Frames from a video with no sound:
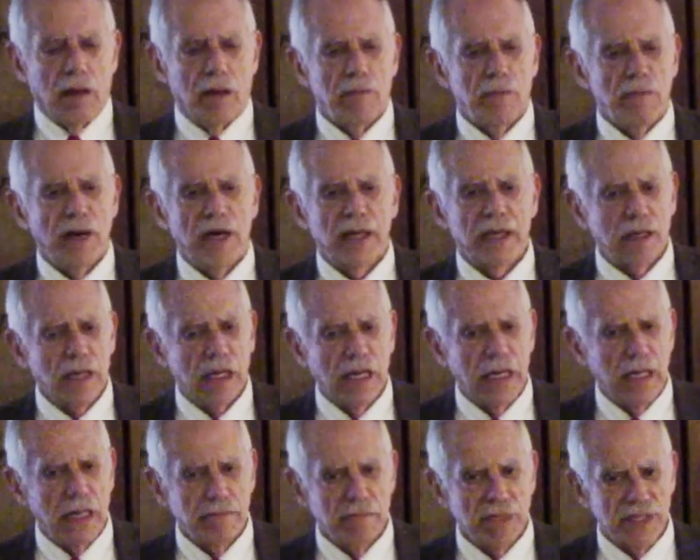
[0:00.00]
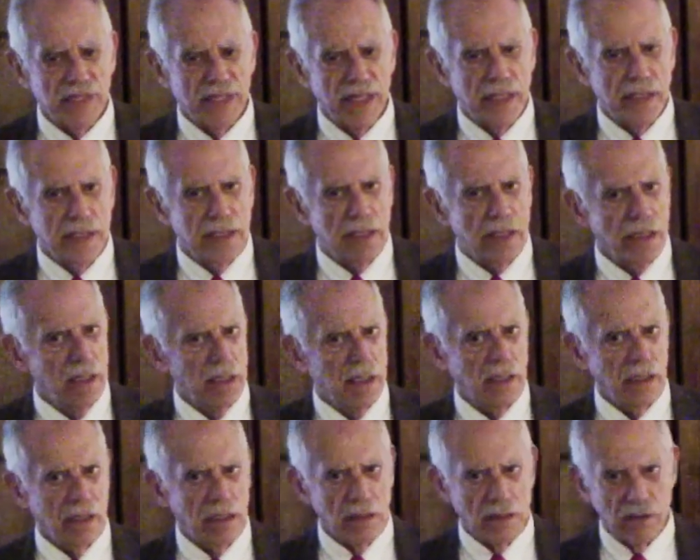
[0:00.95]
Mannerheim said,
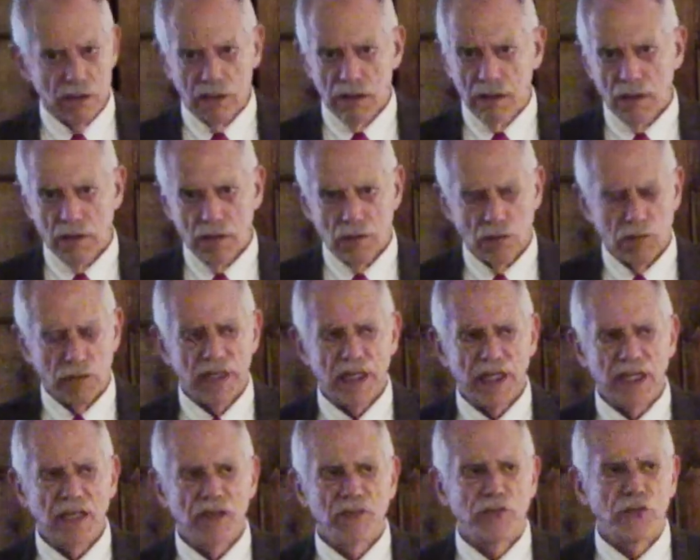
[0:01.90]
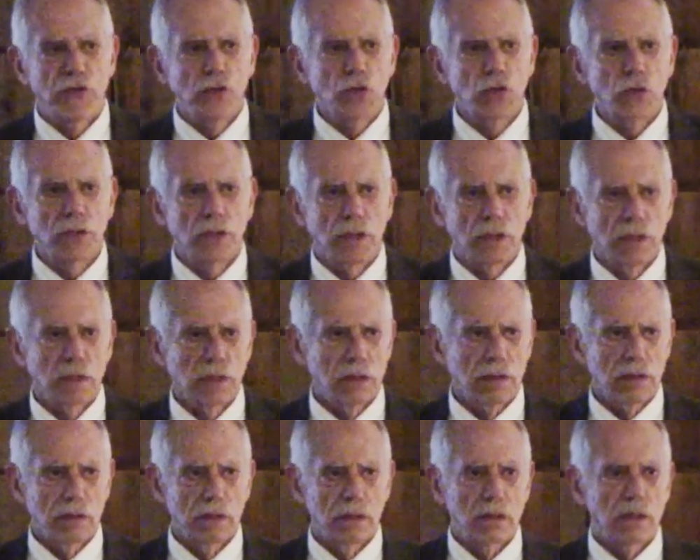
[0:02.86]
we need food,
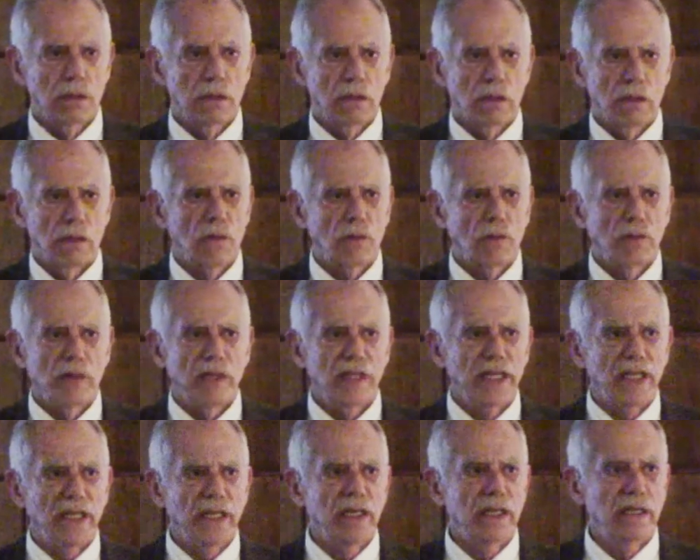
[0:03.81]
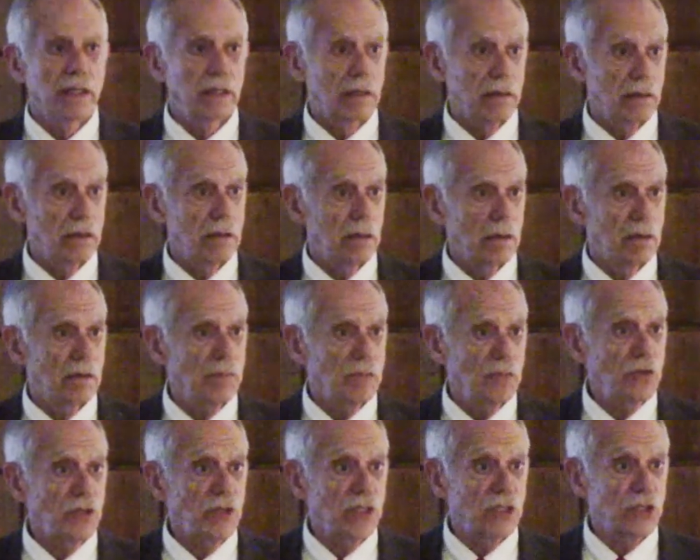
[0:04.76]
we need
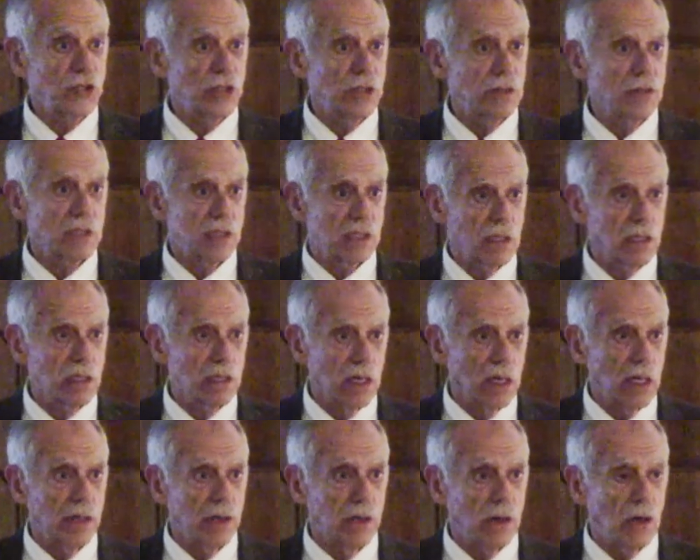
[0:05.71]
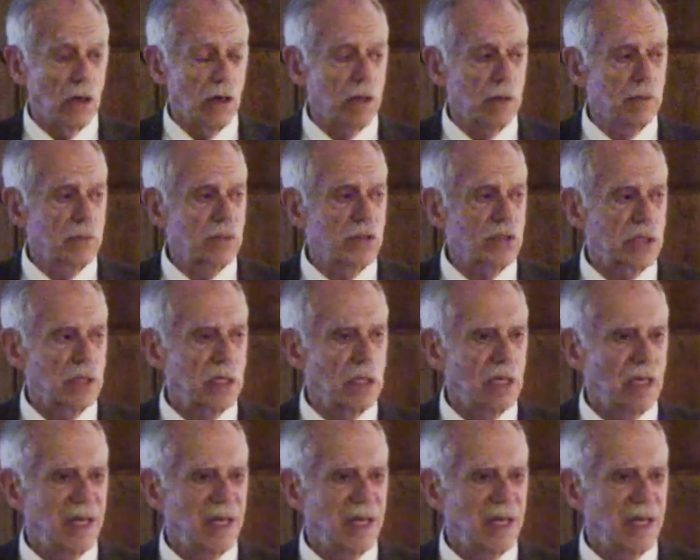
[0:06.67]
munitions and, and arms,